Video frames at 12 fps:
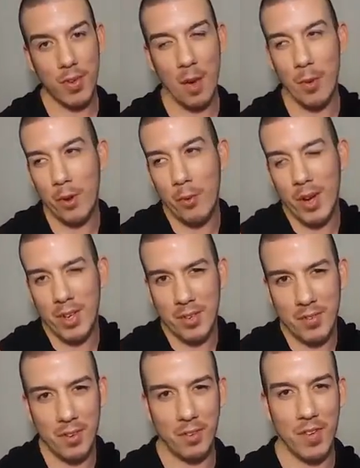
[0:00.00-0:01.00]
And what a
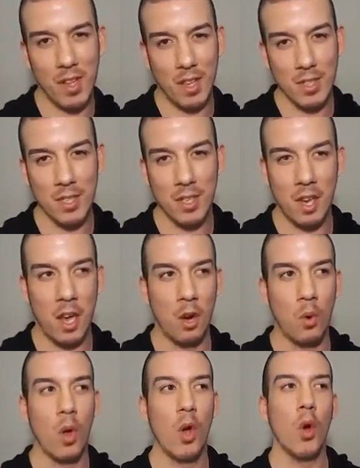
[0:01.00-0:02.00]
wonderful feeling to
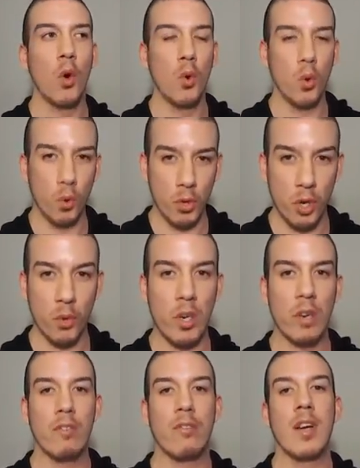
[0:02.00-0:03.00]
know who your
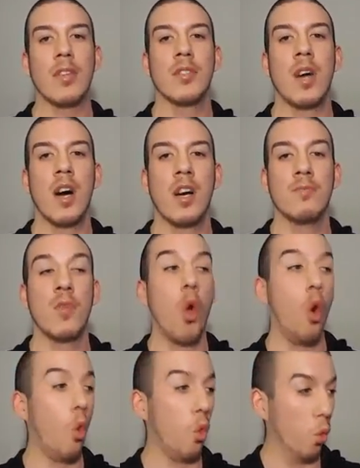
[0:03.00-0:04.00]
real friends are,
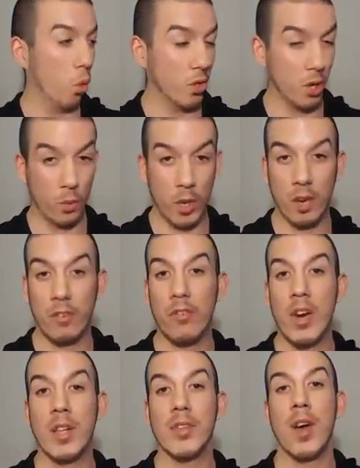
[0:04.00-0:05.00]
who your real
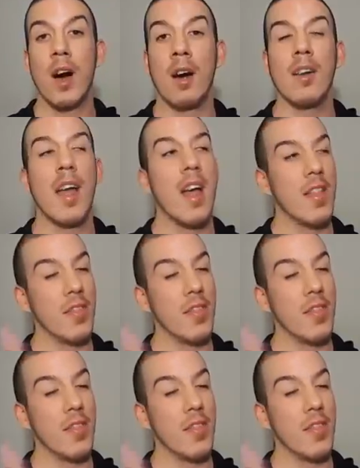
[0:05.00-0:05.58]
friends aren't.